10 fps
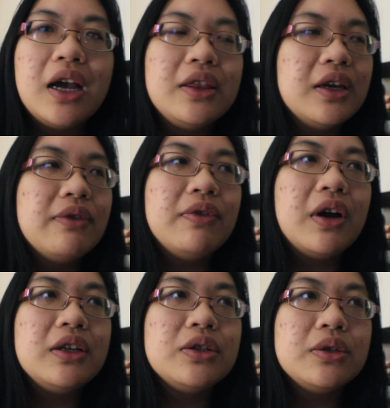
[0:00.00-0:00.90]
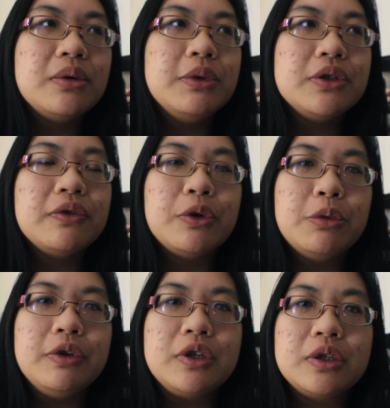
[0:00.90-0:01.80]
I think I've watched so much of her
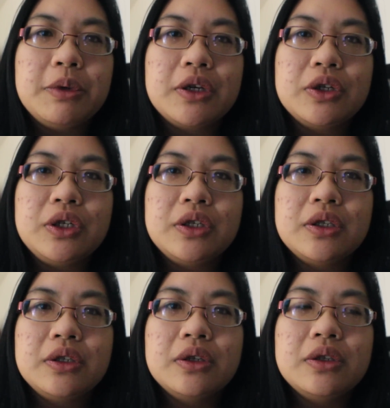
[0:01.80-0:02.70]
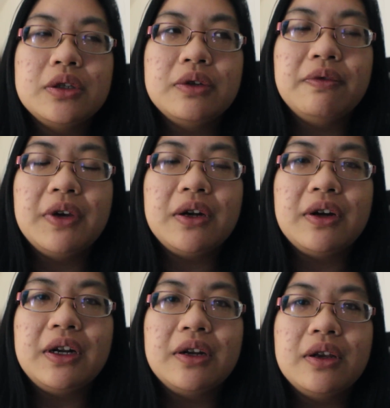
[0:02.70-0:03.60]
movies just because she's such a
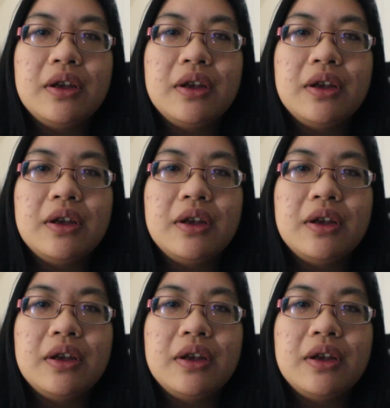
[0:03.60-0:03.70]
veteran